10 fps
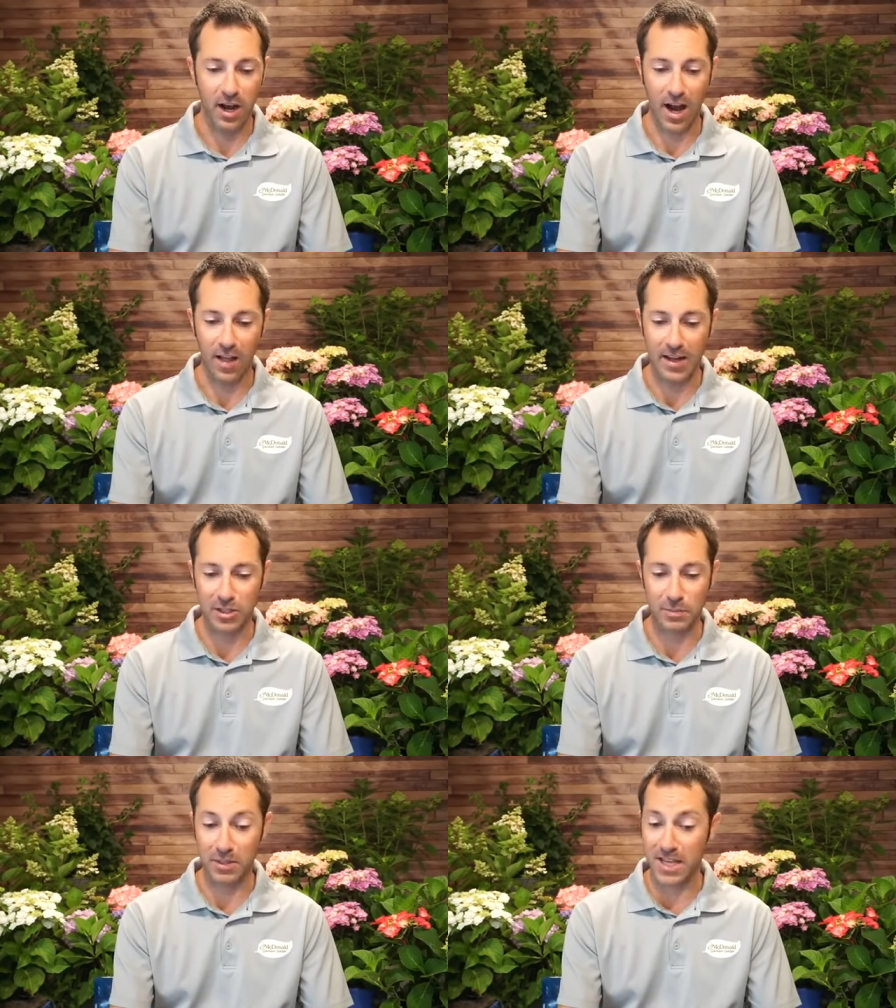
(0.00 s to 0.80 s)
uh, that's
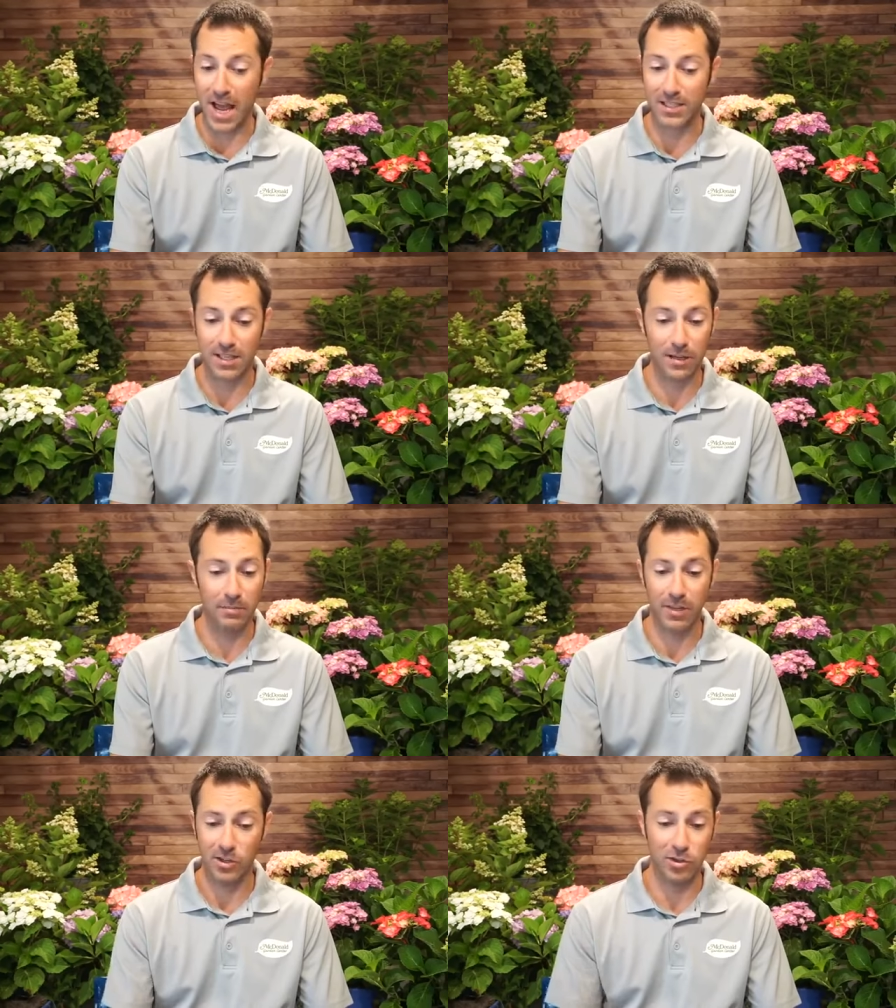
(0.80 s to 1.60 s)
just
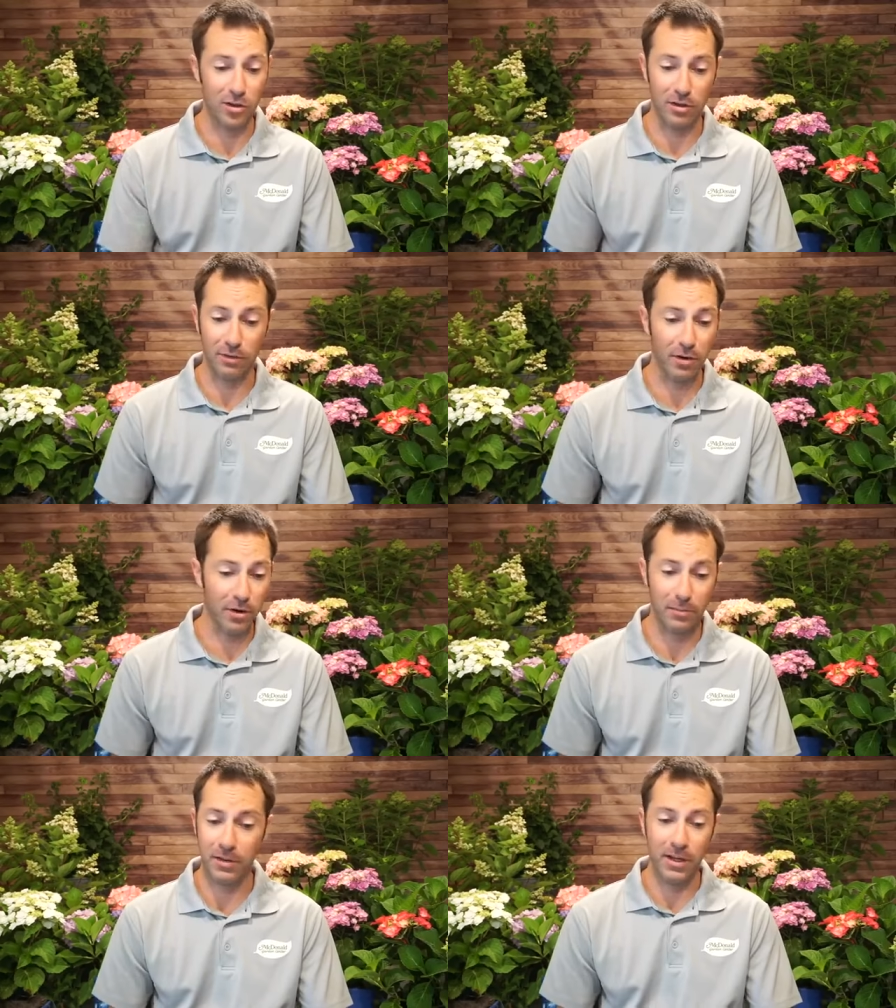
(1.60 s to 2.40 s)
potassium. Shouldn't have hurt
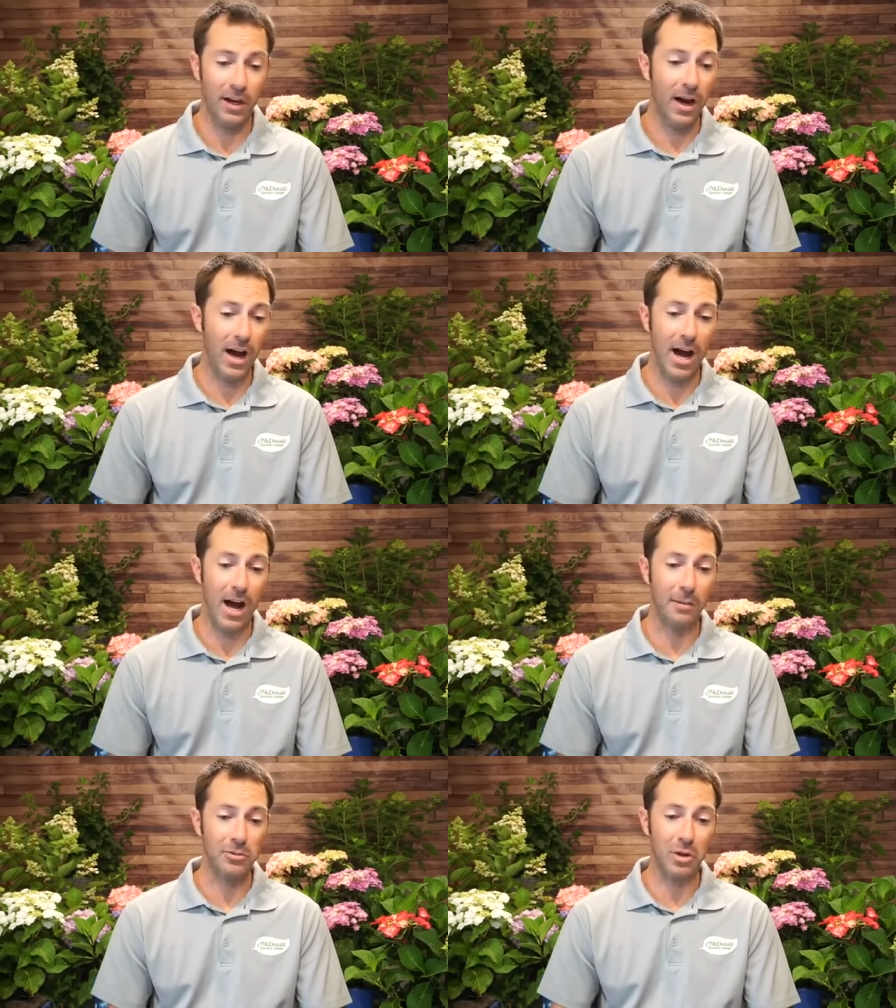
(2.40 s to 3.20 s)
them.
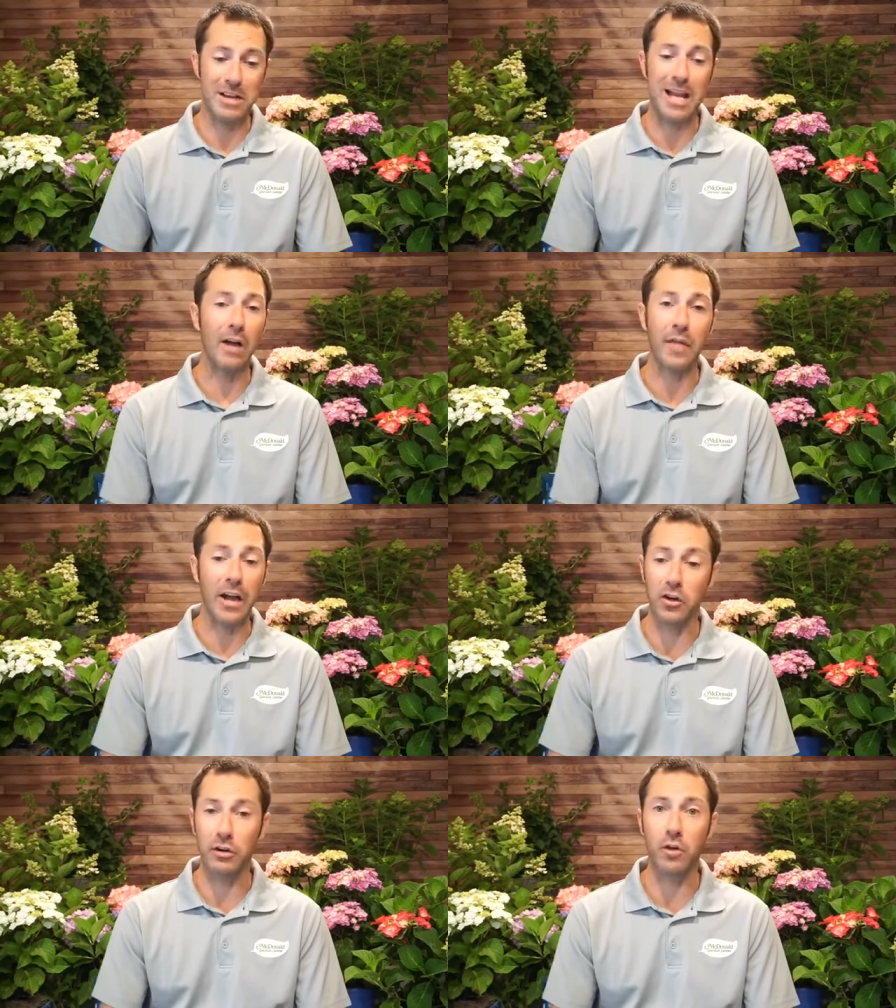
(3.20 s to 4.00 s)
Um, so I doubt
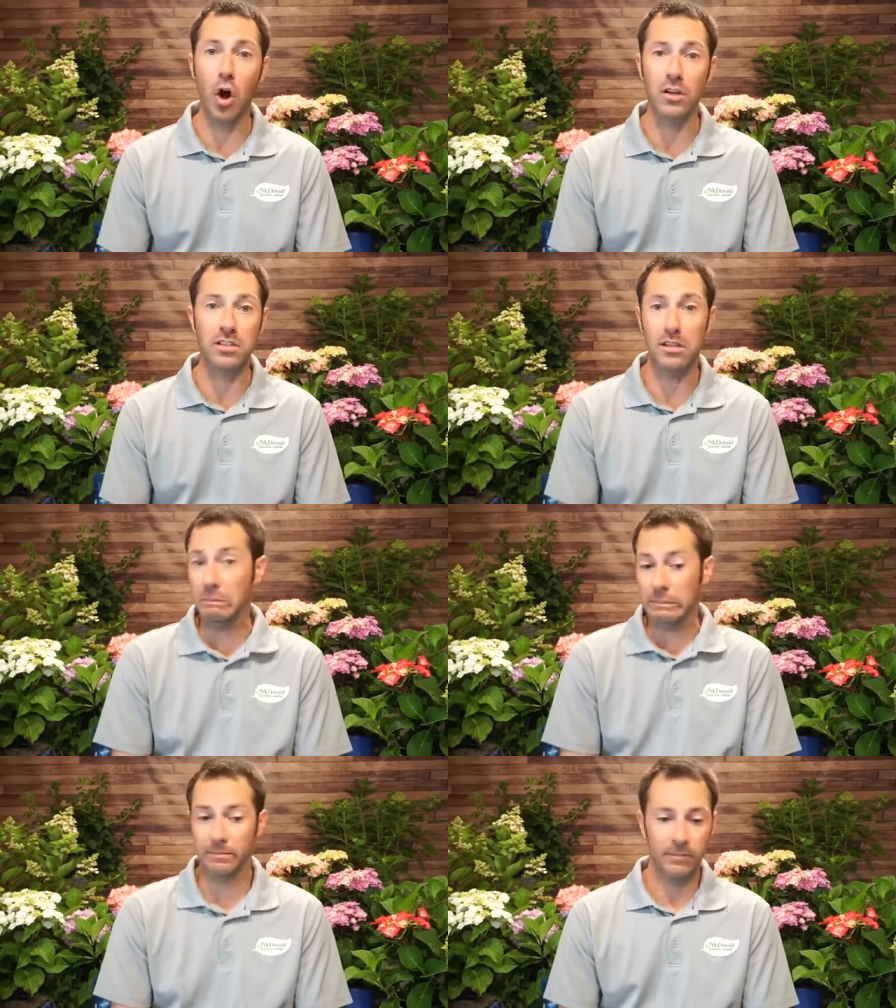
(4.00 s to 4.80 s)
that could have caused
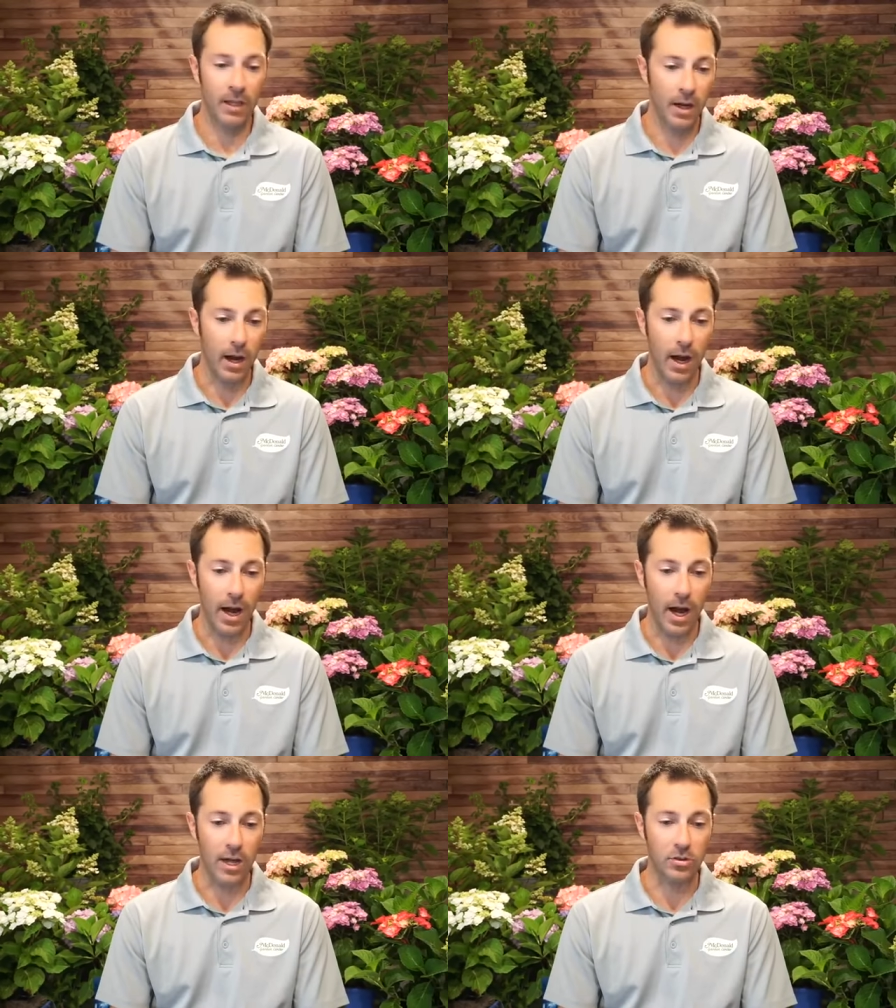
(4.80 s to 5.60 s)
it.
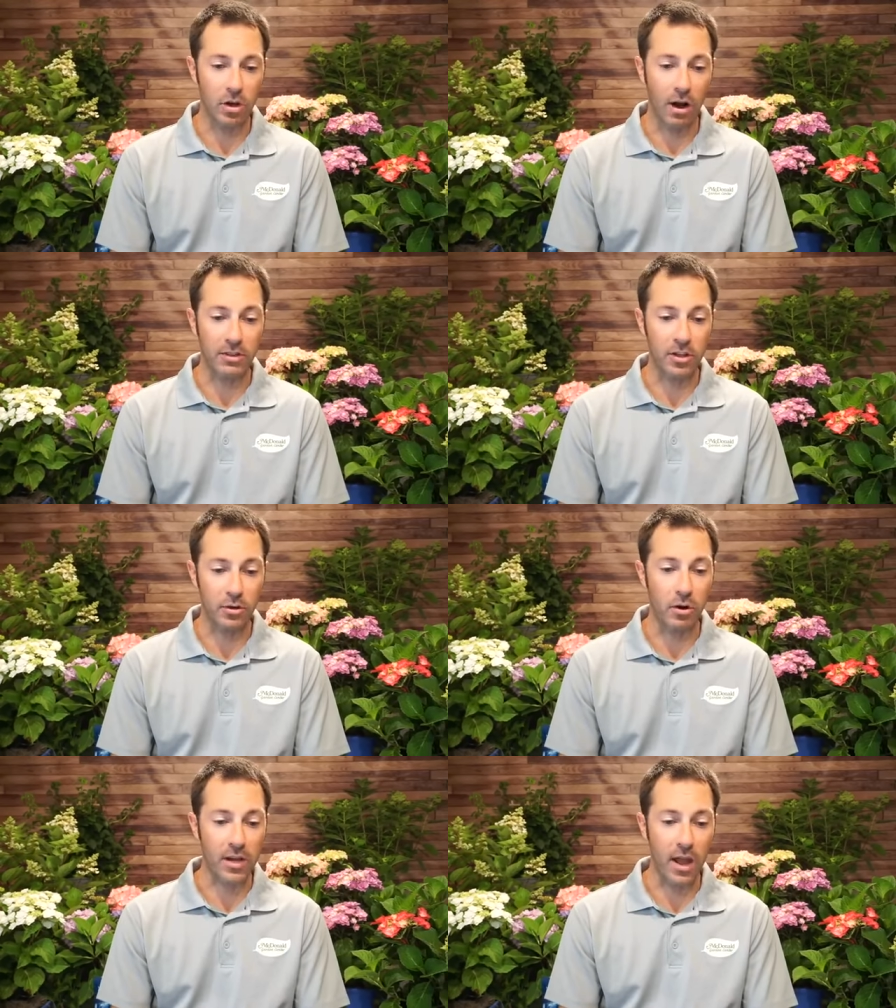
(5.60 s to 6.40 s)
Uh, so I think
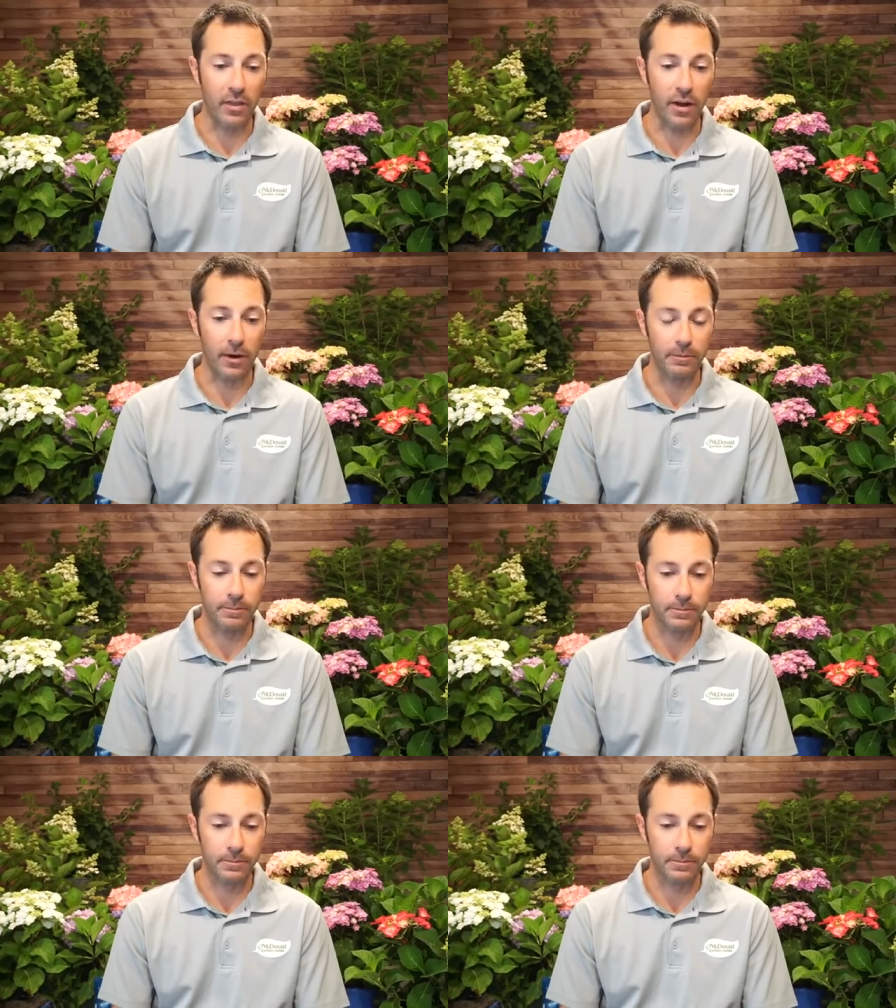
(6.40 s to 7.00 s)
you're okay there.